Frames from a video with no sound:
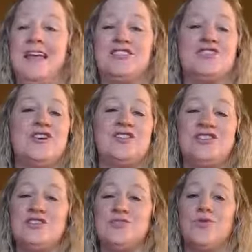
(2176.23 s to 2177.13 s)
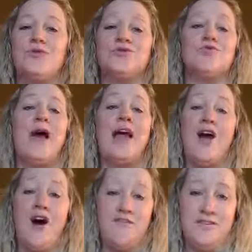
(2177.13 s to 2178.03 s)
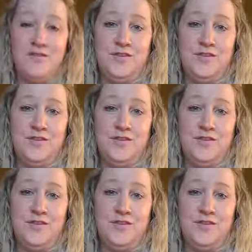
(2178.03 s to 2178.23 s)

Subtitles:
That stress just rolls right off of